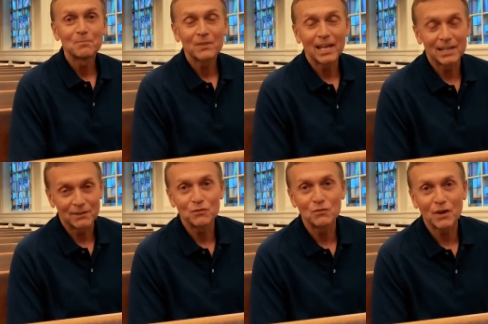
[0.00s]
And
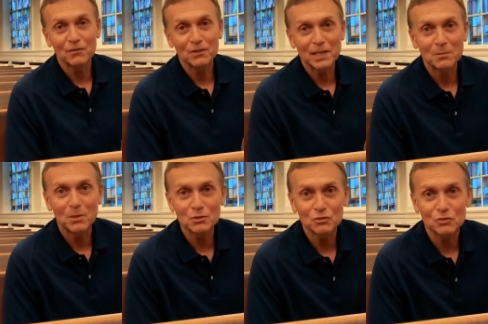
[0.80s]
if you've ever led a
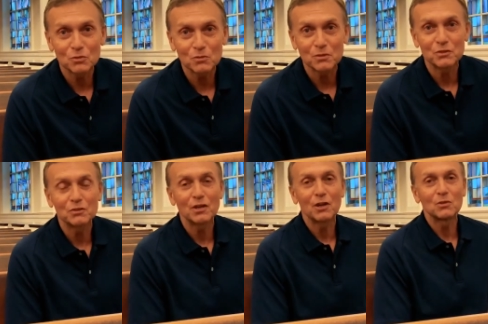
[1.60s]
bunch of children, you
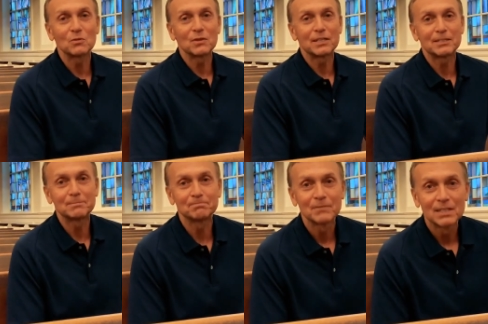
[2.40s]

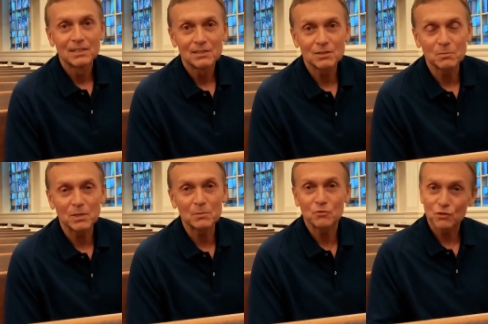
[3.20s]
know,
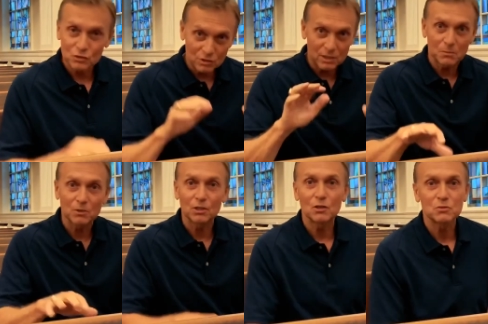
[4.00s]
sometimes you can just get them to
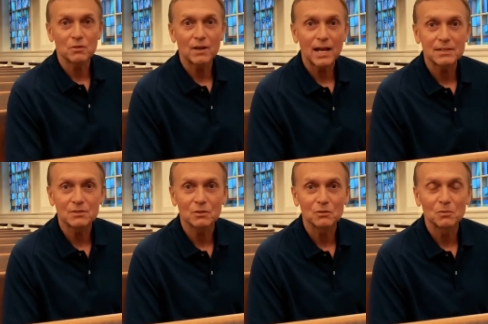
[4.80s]
close their eyes.
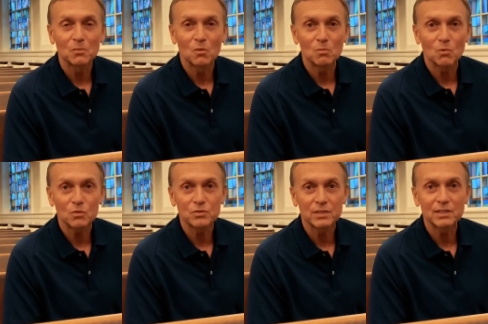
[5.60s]
They're a little more
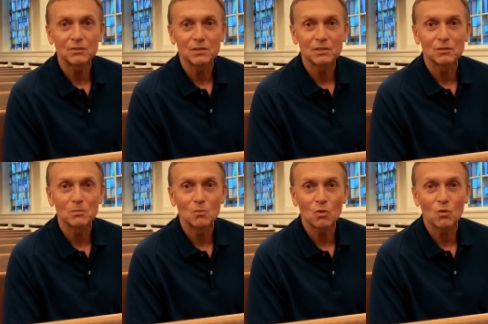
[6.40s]
still and a little
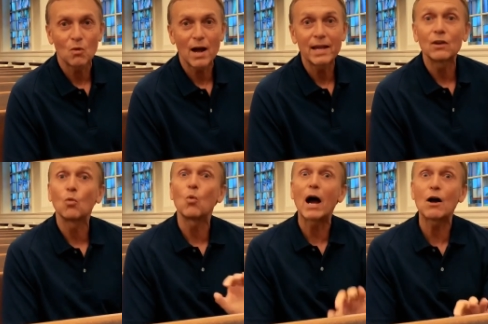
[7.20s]
more quiet
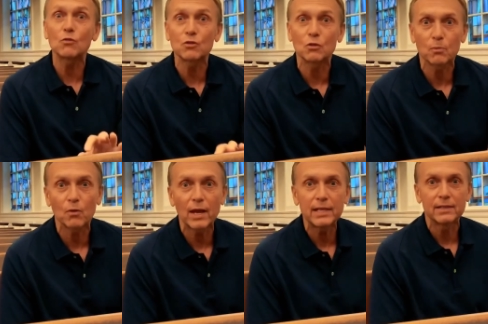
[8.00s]
while you're
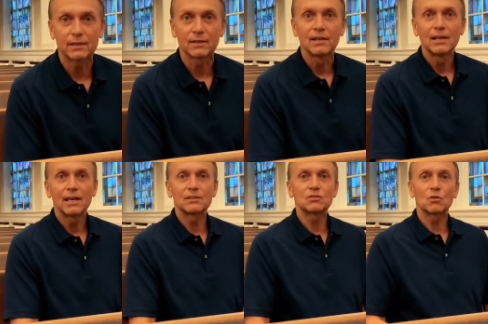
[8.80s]
praying.
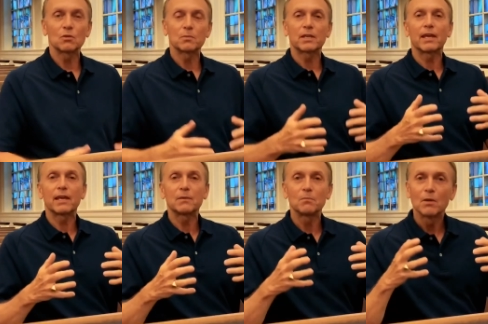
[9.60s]
And so it
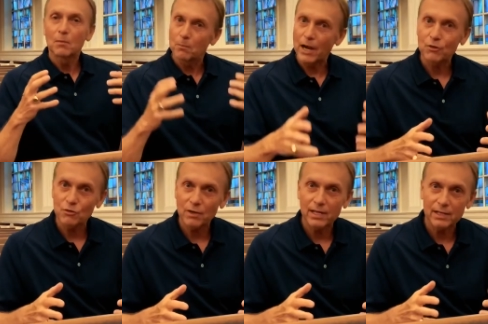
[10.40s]
became bow
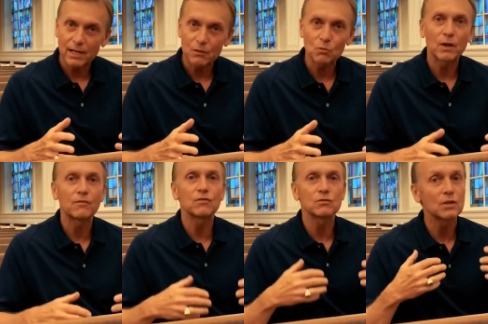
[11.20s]
your head out of
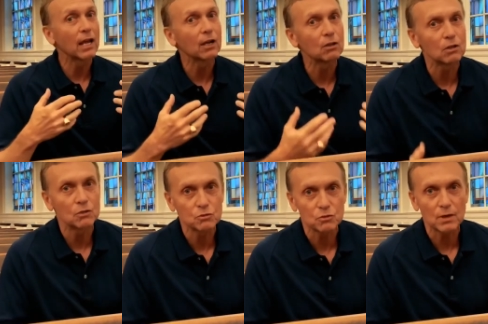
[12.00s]
reverence and
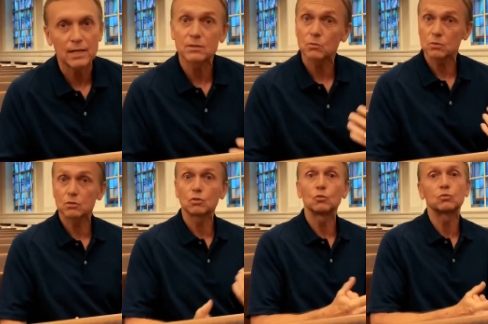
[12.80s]
close your eyes. It was a
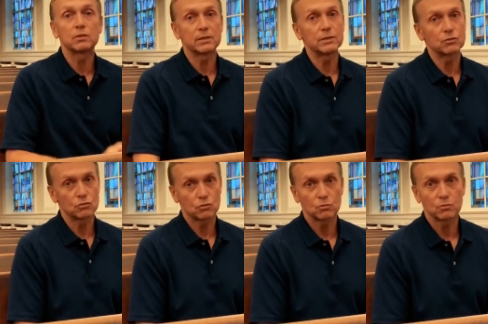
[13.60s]
tool to teach
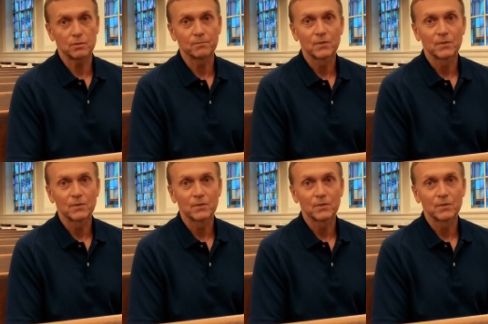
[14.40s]
children.